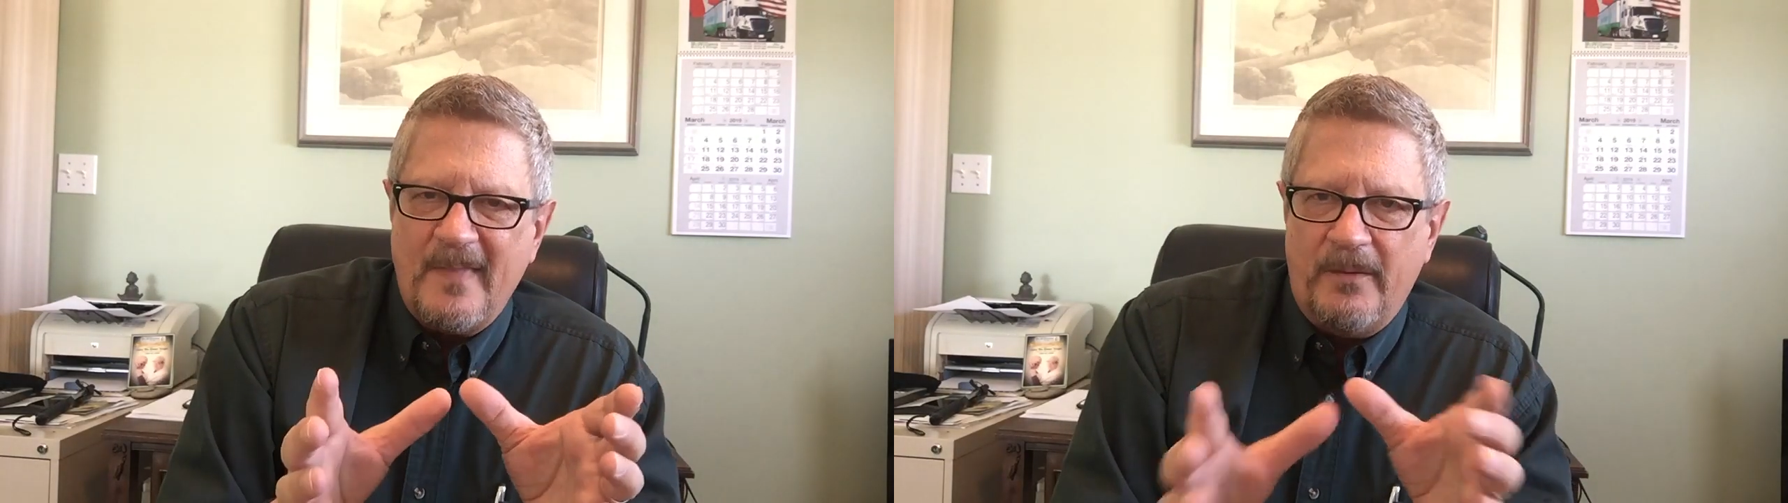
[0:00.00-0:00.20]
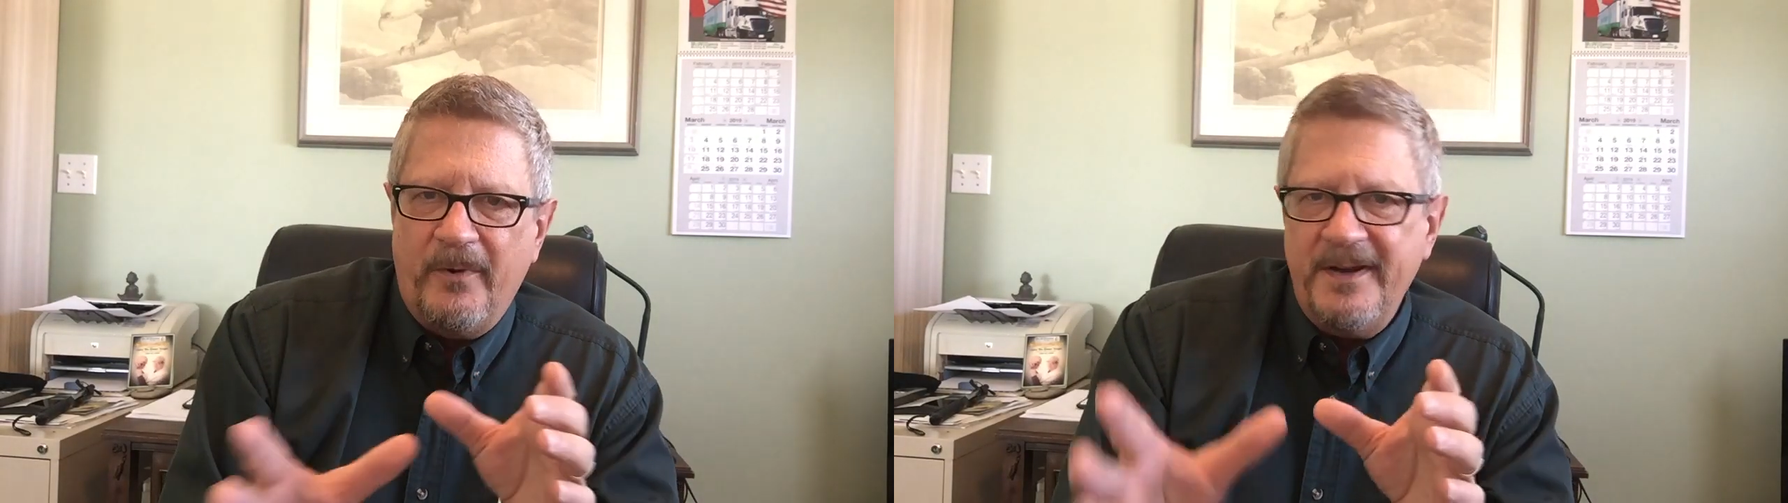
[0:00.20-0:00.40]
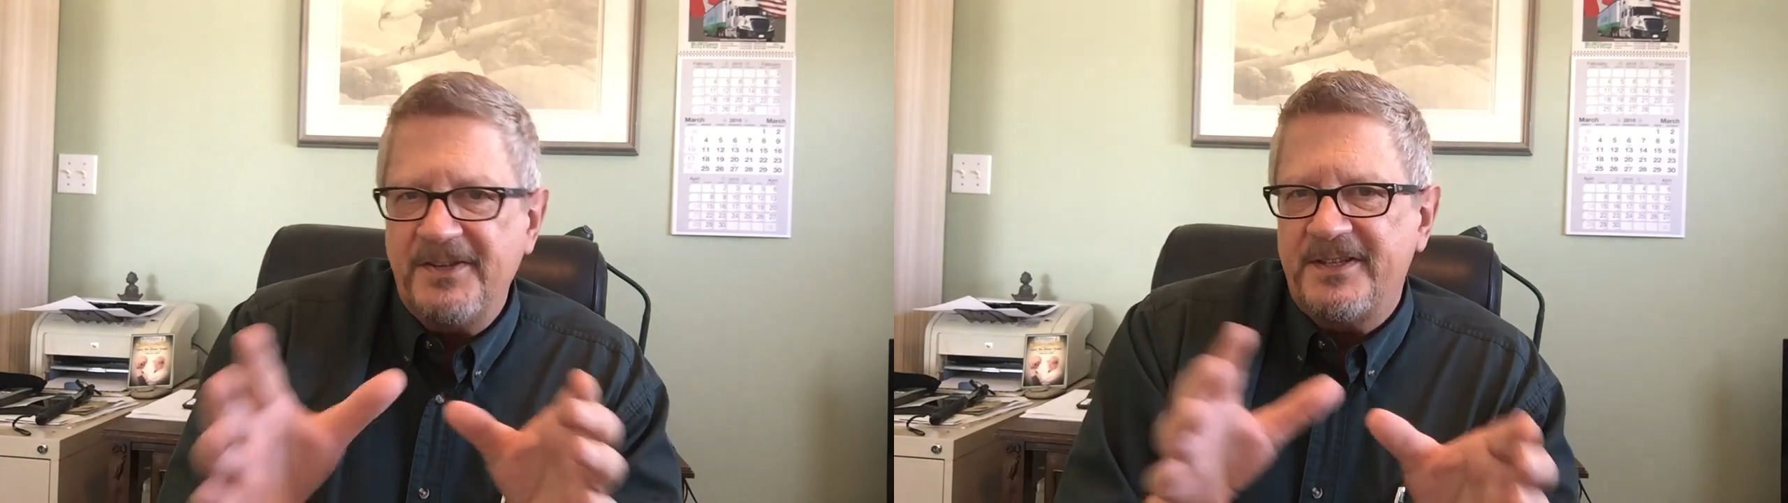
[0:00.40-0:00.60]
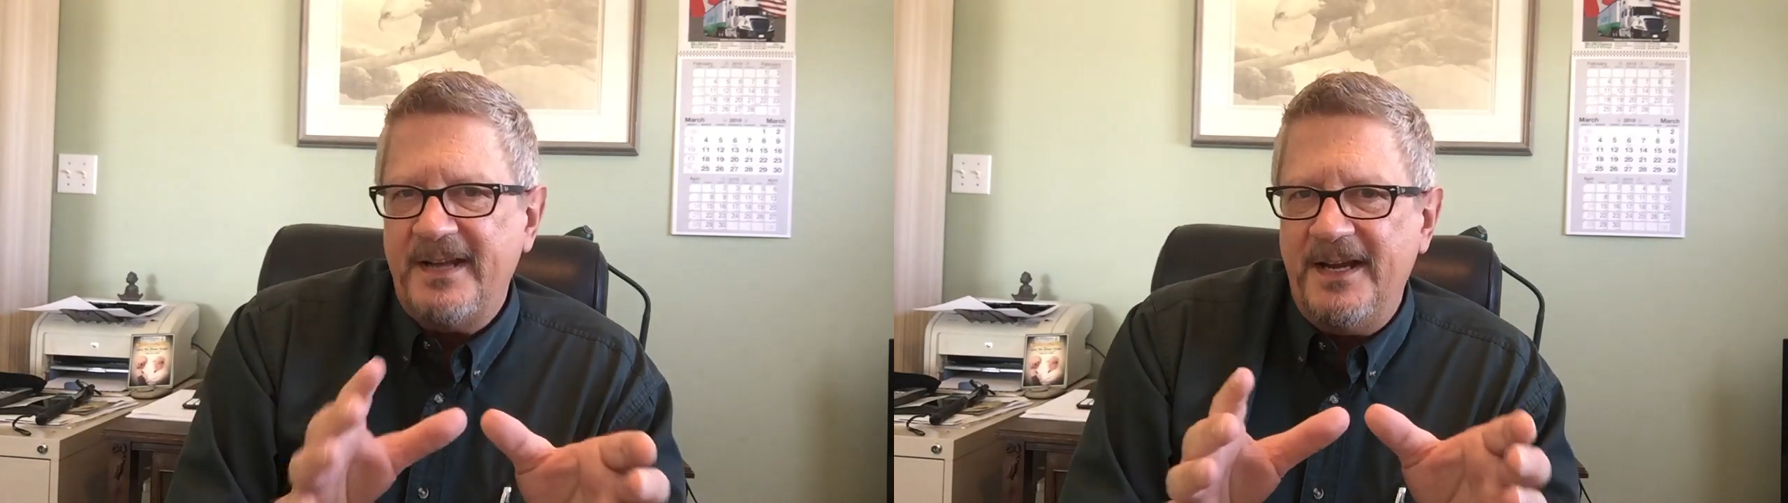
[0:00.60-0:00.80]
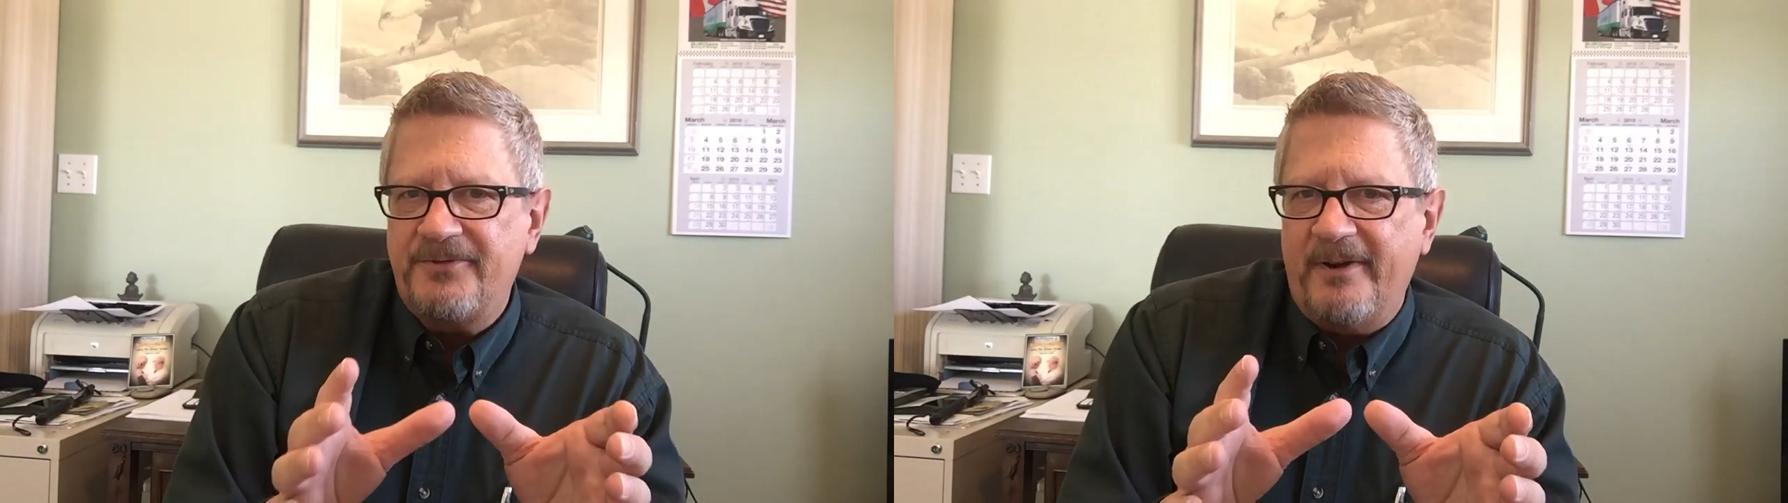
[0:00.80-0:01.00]
we're in a
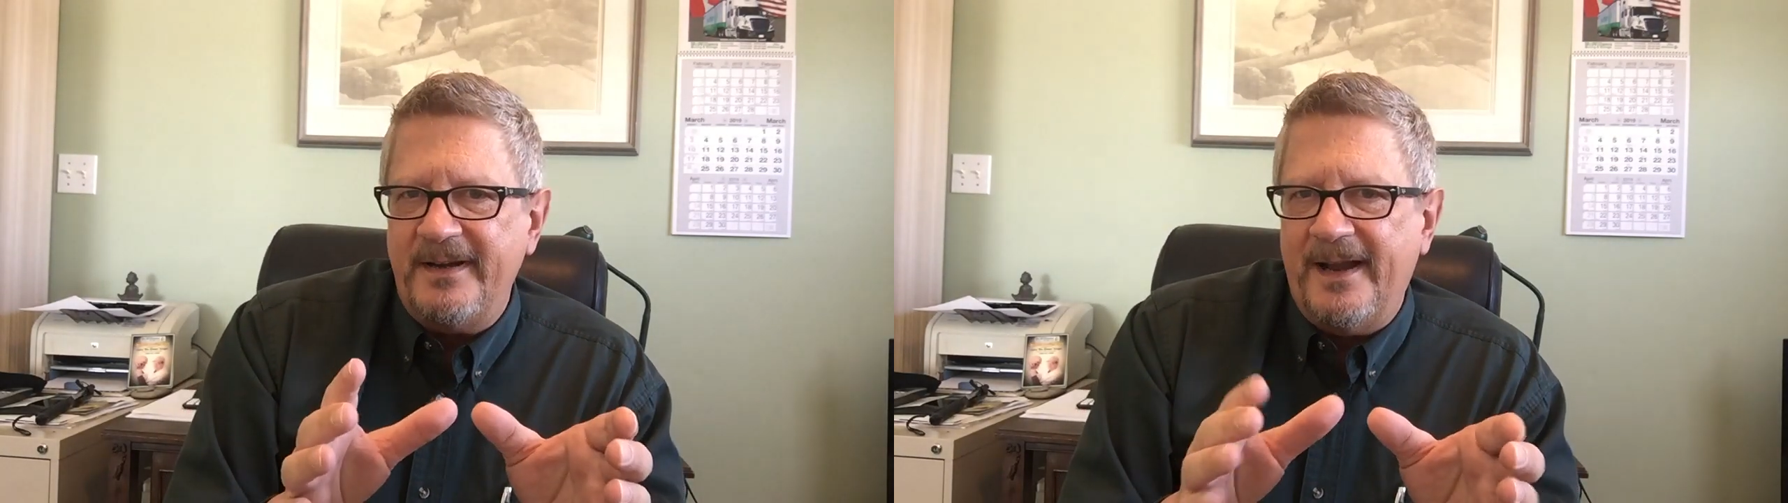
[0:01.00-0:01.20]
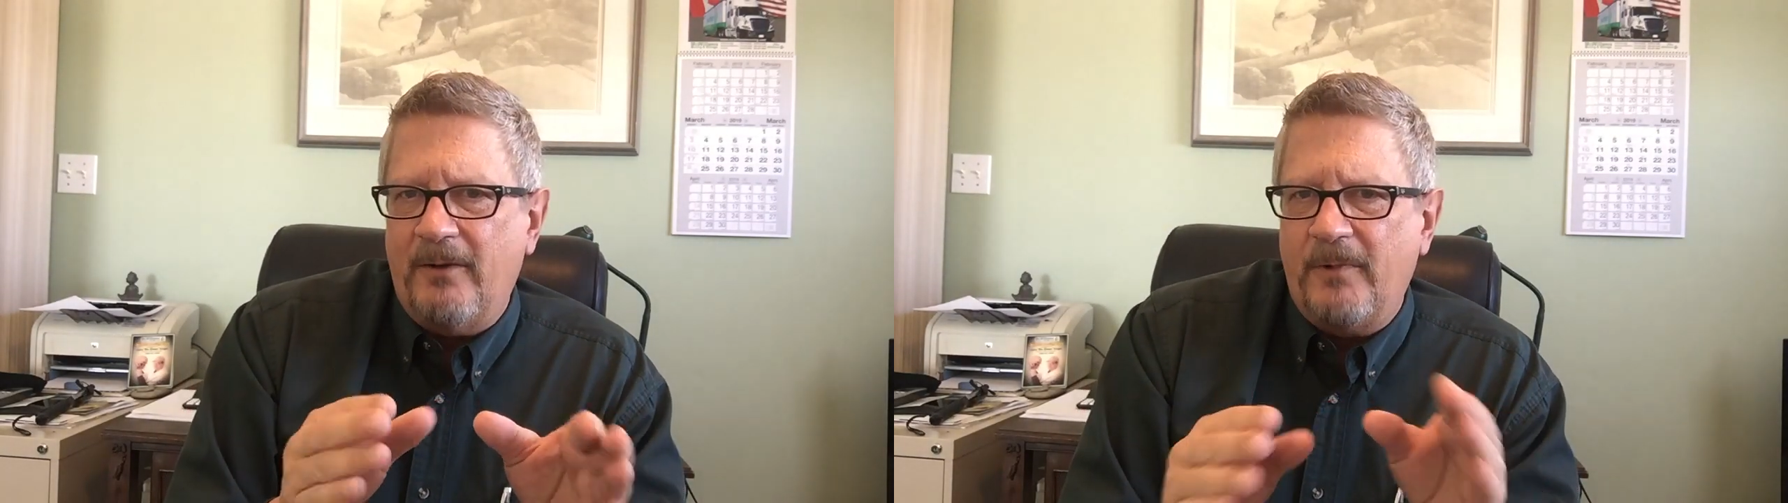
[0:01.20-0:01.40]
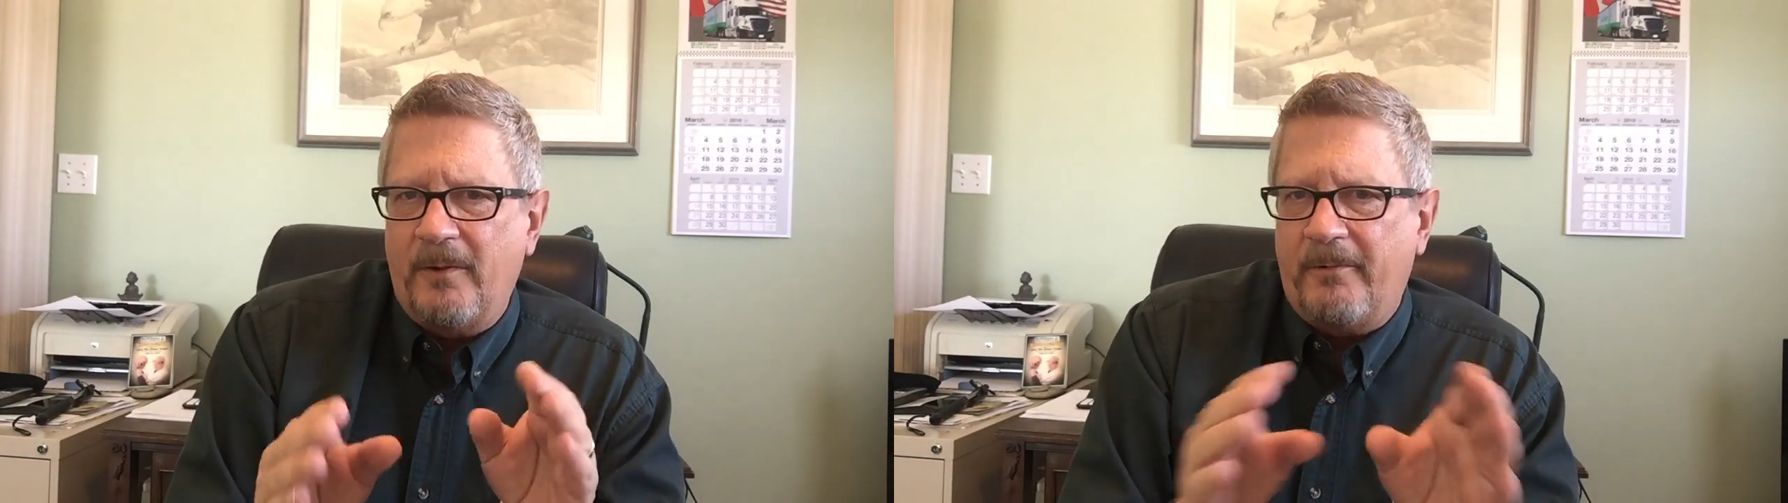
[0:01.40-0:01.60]
stage right now where